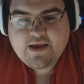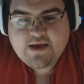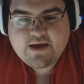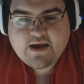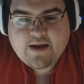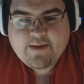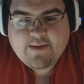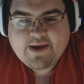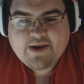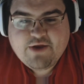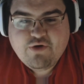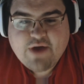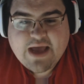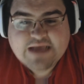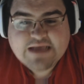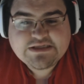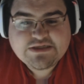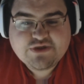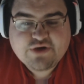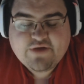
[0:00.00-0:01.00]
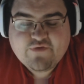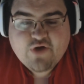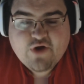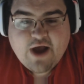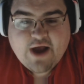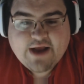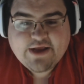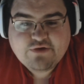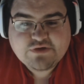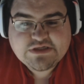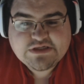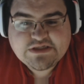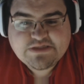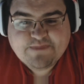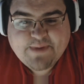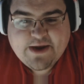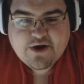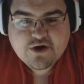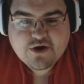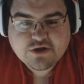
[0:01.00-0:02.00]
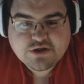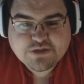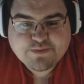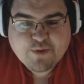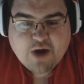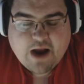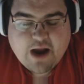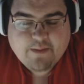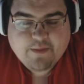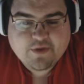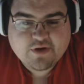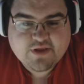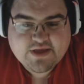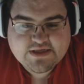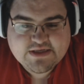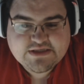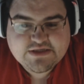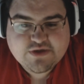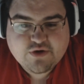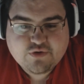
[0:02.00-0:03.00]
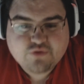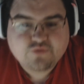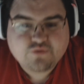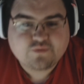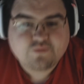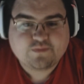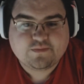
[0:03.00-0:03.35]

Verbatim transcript: I mean, you guys don't even know how to use spears properly, so.